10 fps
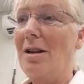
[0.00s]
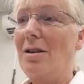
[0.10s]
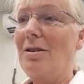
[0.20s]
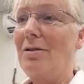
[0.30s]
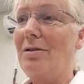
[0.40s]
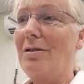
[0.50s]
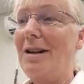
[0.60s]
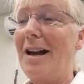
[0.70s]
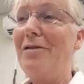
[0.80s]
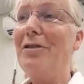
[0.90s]
So
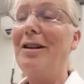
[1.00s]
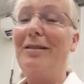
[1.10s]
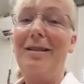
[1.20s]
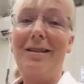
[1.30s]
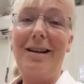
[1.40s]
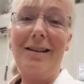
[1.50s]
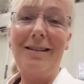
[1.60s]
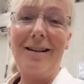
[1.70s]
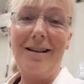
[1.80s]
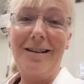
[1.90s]
I know that
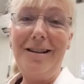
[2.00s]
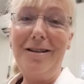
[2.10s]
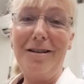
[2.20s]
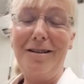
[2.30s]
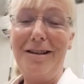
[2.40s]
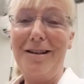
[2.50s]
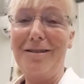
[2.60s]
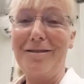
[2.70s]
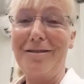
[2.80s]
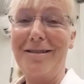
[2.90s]
kids are eagerly
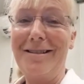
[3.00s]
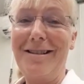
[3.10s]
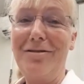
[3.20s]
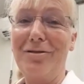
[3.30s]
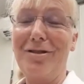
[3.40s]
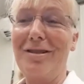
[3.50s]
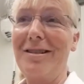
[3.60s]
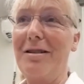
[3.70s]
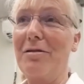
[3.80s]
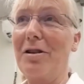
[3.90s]
interested
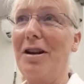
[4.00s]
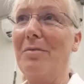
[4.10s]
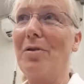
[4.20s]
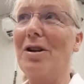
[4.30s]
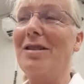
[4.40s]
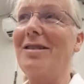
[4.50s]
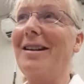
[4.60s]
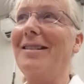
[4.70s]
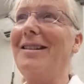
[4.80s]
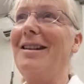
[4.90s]
in learning modern
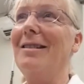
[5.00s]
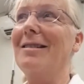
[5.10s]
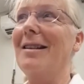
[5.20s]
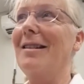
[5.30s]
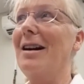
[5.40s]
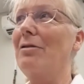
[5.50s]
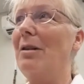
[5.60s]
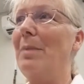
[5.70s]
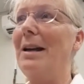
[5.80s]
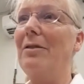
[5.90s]
techniques and how
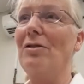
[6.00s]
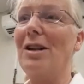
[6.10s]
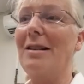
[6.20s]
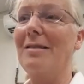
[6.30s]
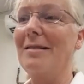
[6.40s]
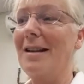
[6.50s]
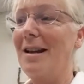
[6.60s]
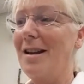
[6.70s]
are pathogens